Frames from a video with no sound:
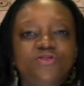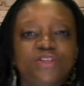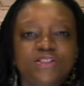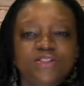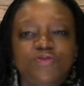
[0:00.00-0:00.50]

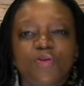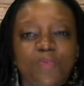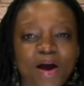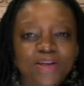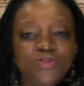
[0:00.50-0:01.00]
just to
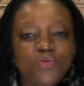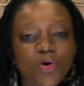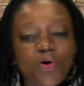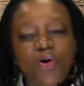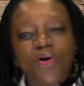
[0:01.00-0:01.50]
remind you
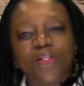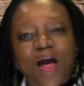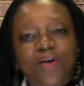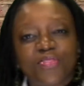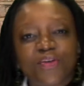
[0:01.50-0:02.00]
all
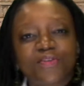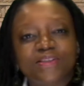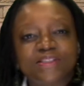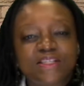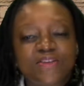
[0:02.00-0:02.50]
out there
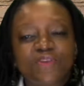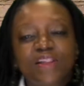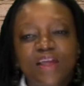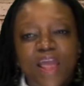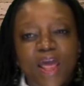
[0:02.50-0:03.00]
in
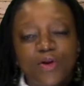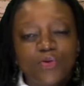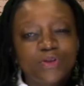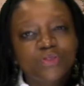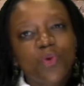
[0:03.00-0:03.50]
TV land
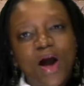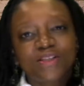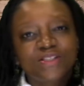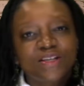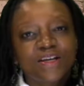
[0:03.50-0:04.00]
who is
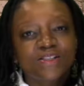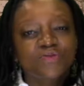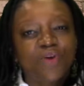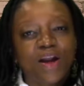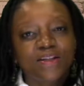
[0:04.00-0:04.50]
watching
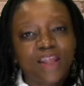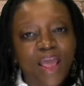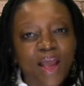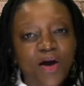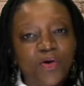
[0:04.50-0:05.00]
us right
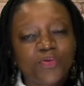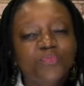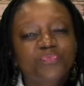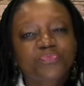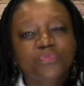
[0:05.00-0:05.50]
now,
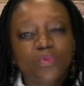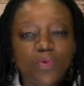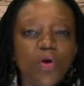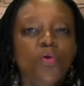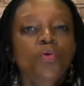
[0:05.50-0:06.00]

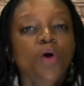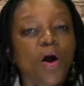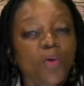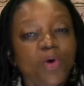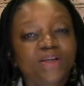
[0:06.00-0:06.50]
who
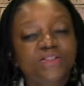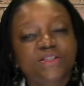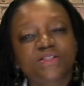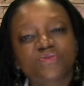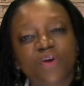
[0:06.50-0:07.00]
are
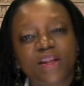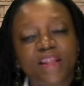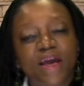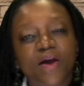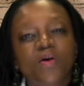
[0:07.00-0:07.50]
watching us right
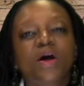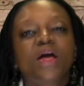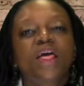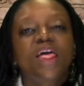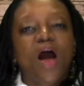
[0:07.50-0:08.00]
now,
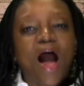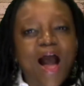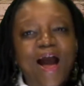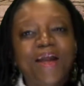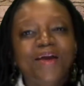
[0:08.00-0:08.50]

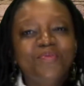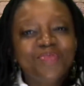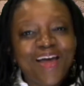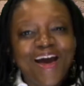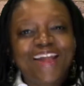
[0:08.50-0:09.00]
I
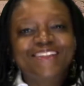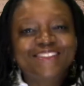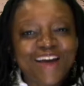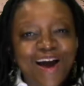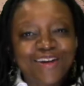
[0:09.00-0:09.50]
am not a
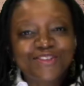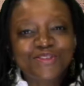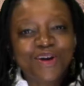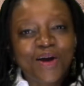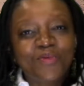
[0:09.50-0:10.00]

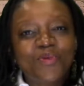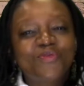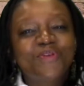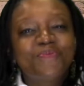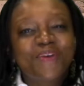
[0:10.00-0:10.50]
doctor. I will
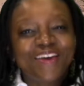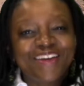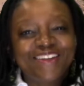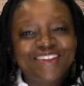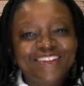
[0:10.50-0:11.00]

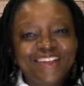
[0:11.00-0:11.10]
repeat.